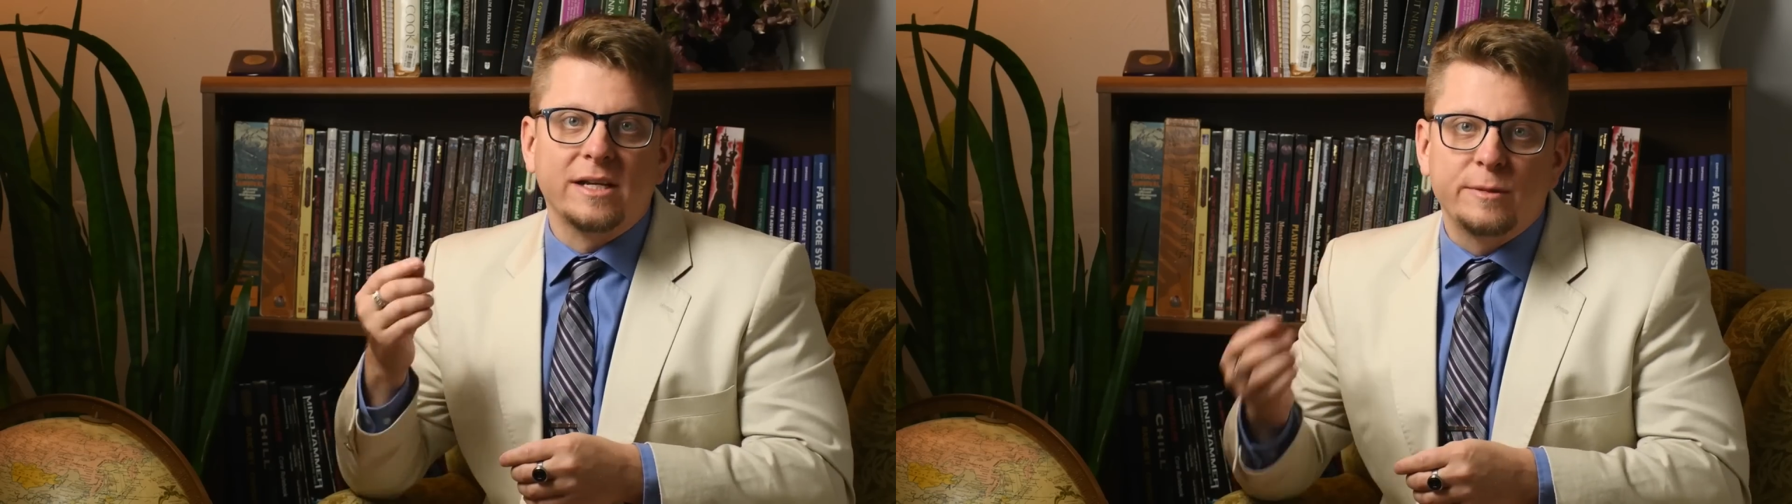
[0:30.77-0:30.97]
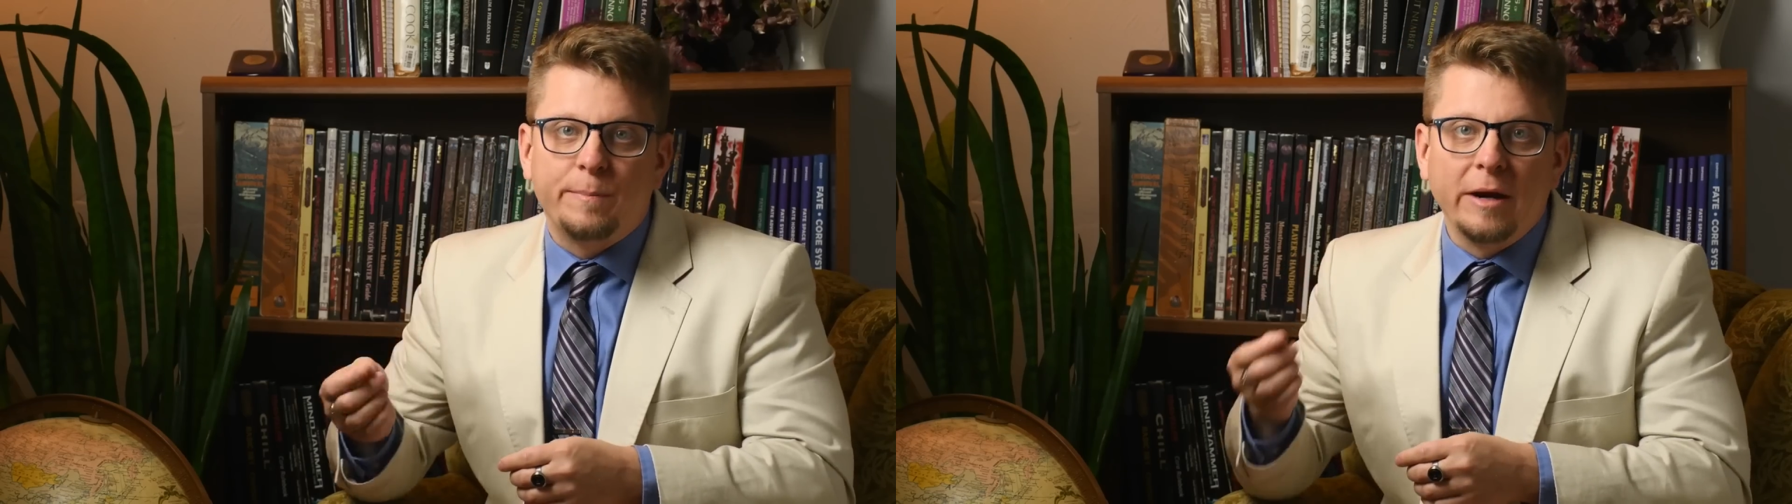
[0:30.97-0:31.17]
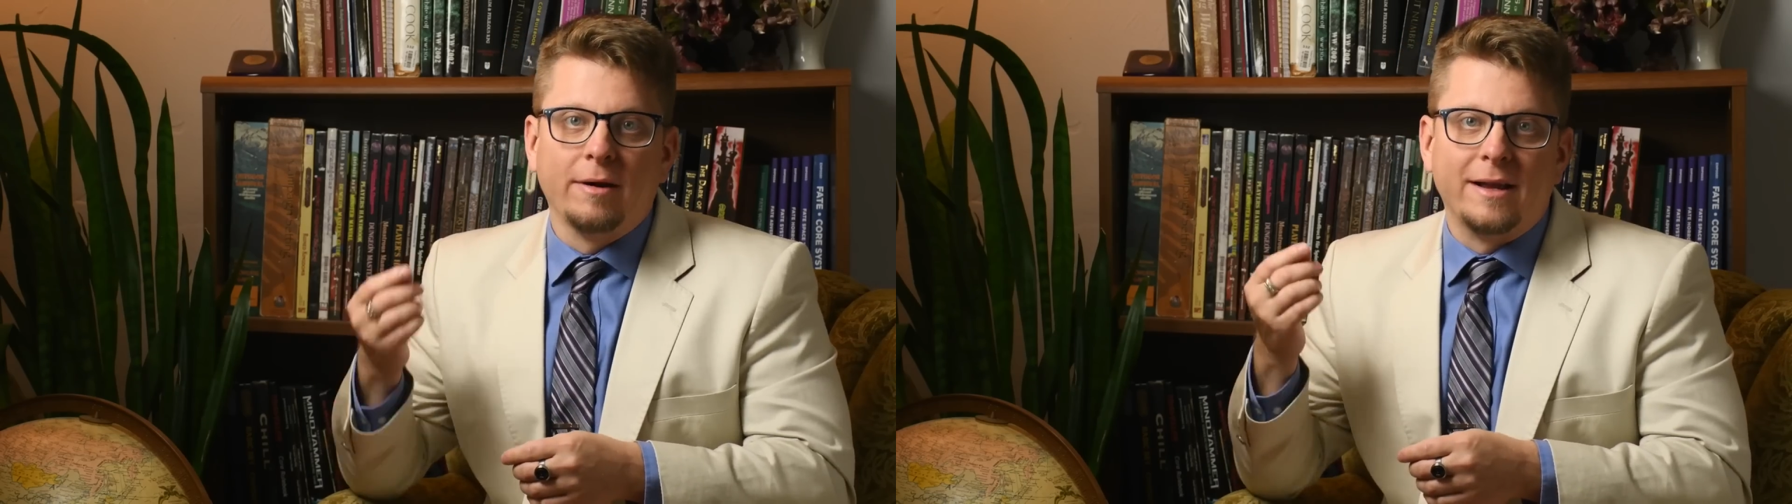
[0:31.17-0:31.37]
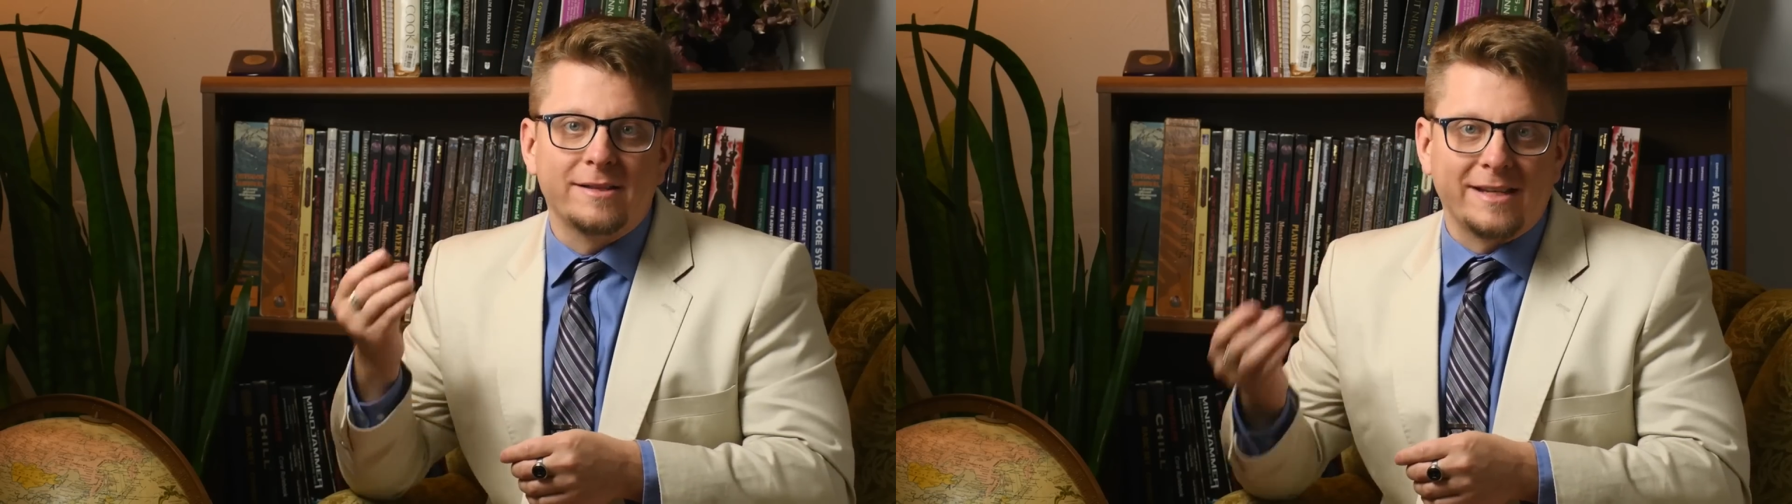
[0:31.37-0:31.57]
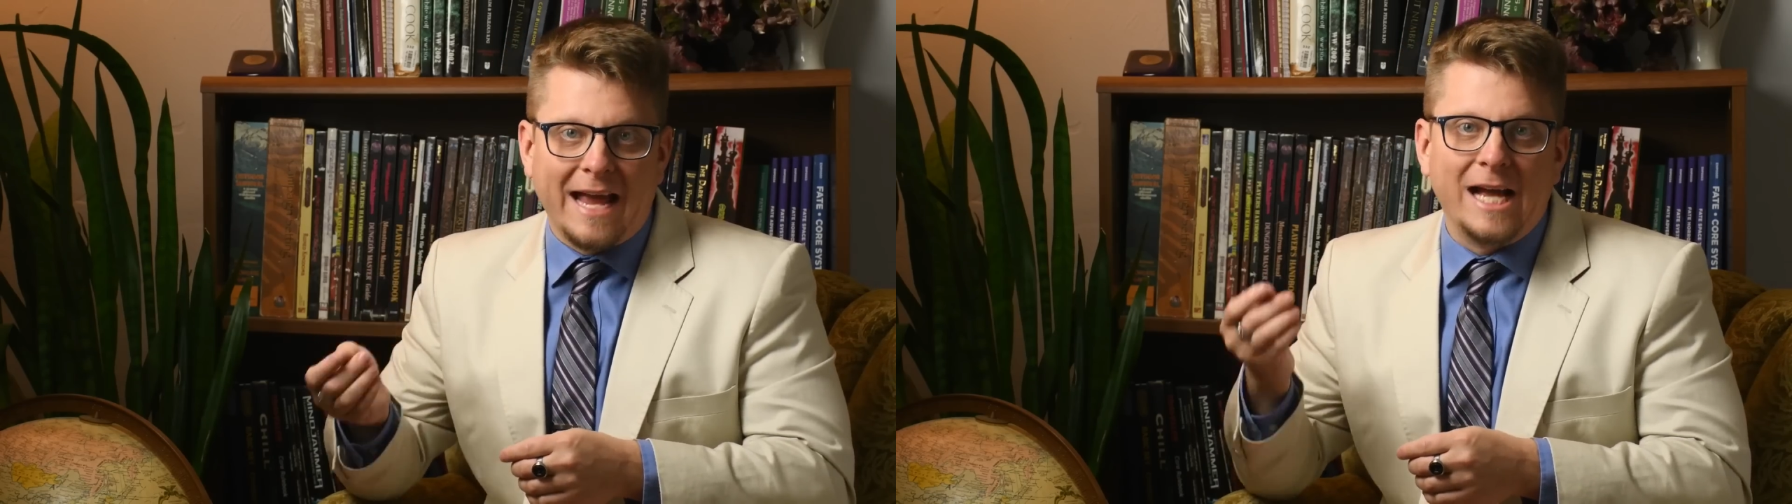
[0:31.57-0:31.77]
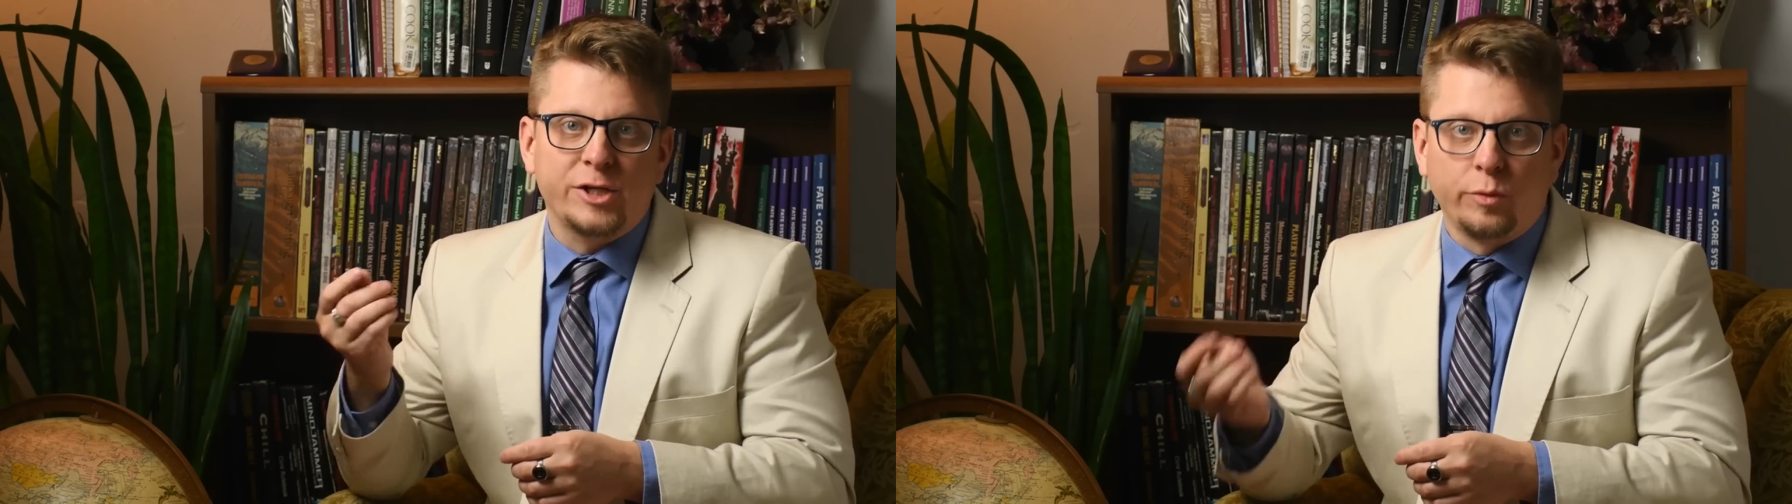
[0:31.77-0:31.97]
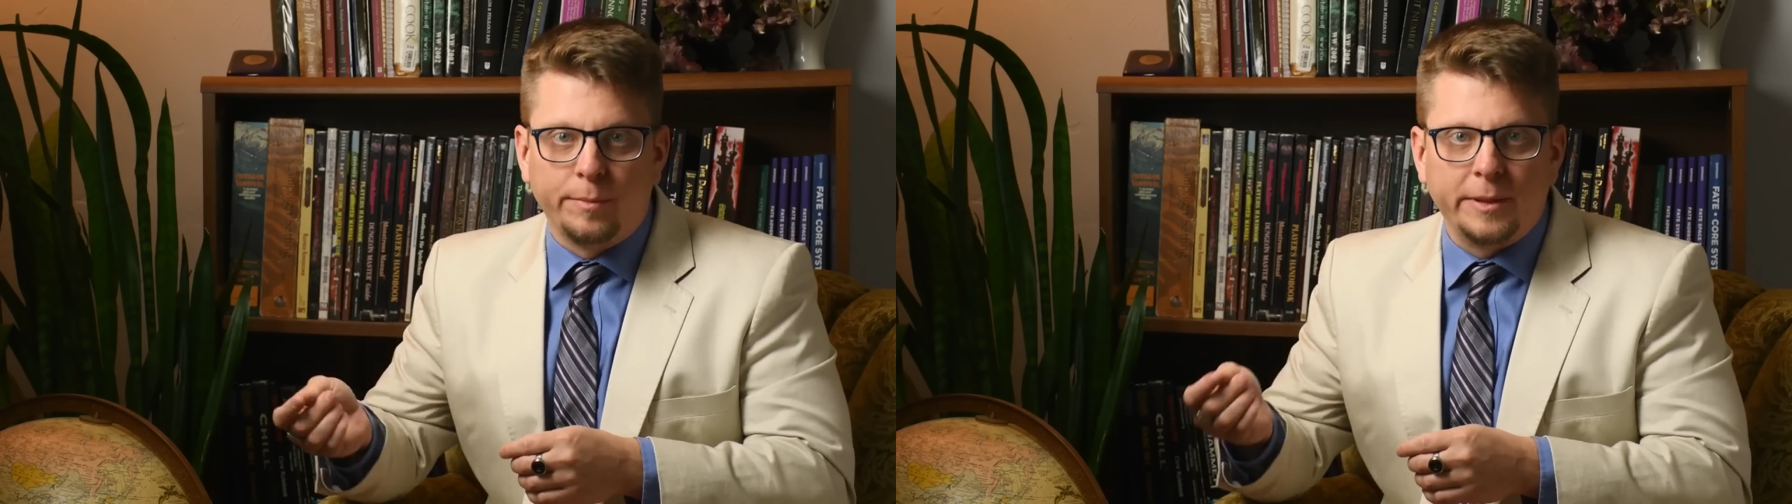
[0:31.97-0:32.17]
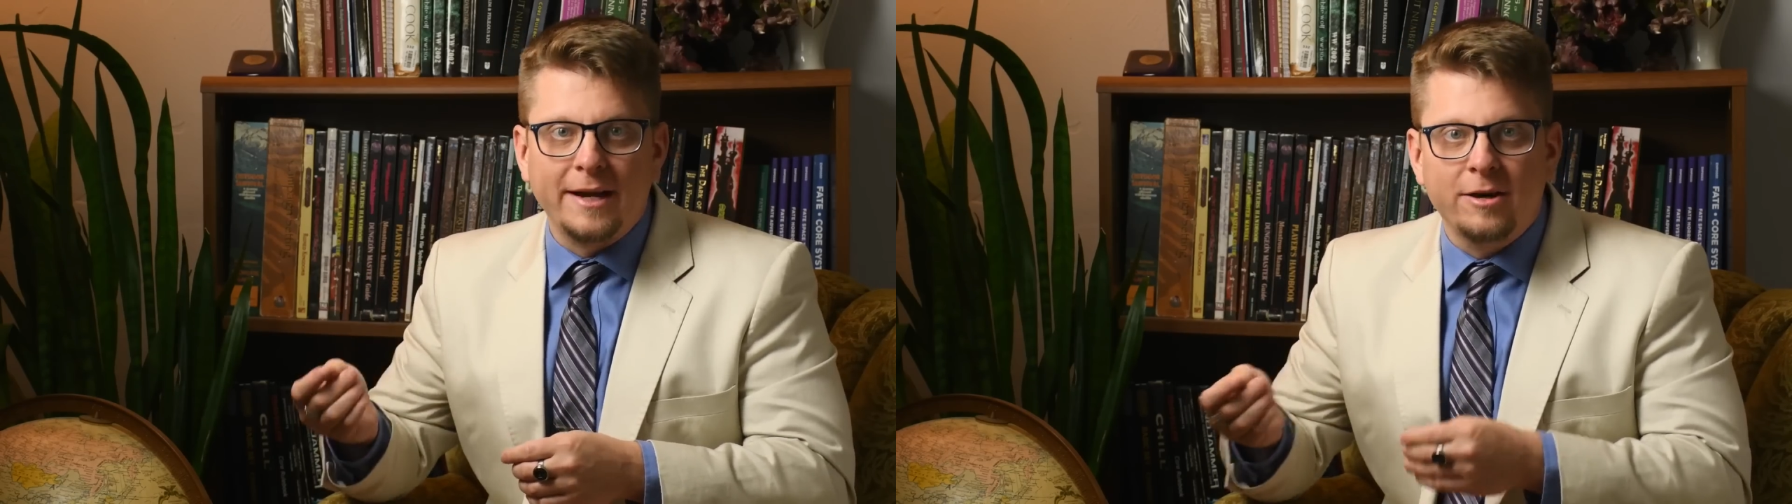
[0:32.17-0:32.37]
experienced casual
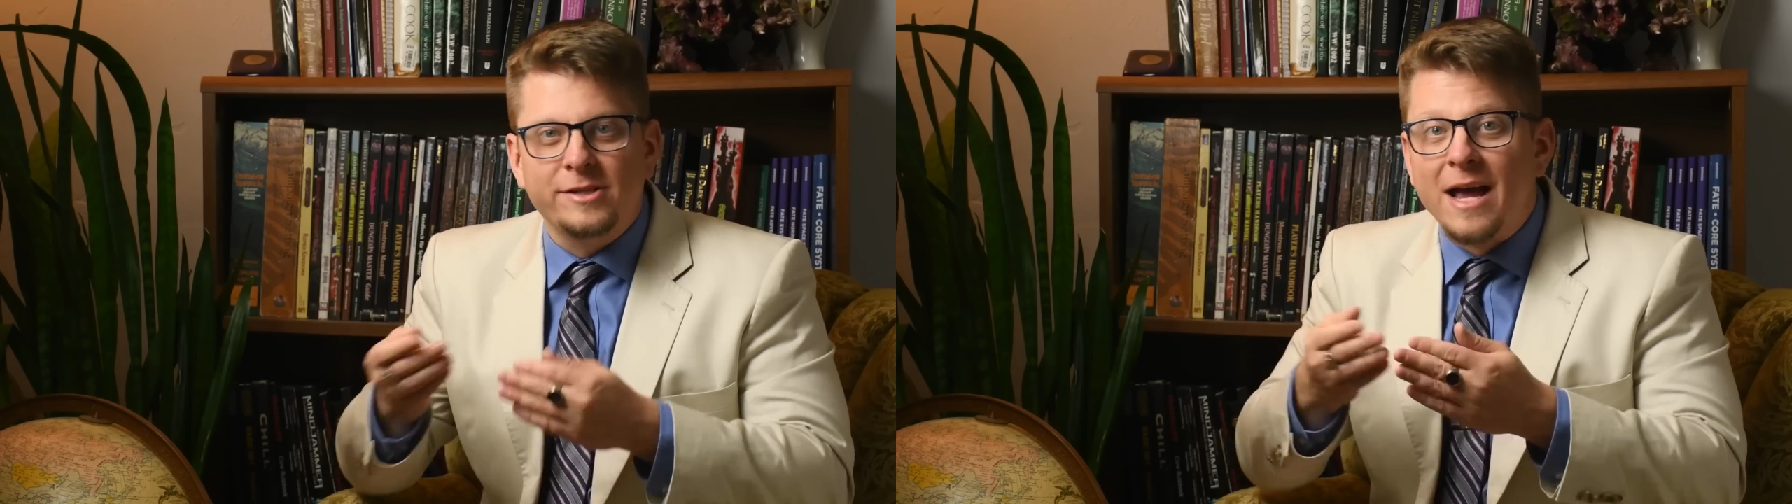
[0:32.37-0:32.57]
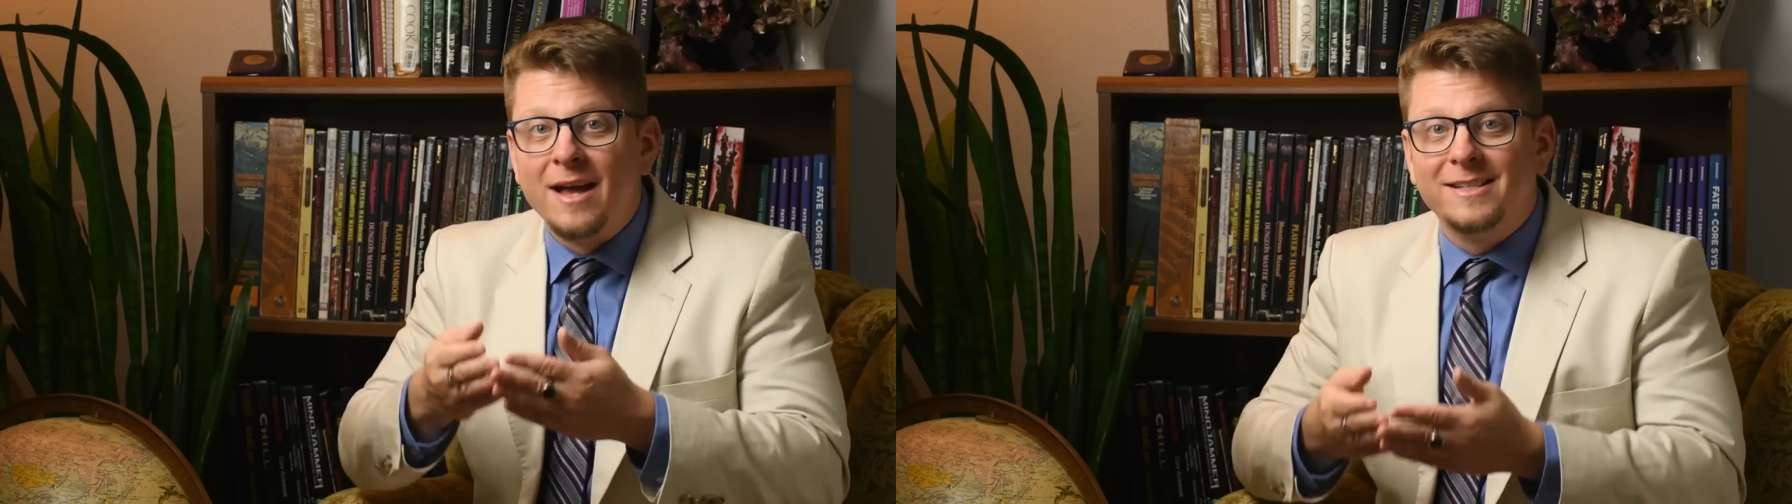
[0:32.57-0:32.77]
players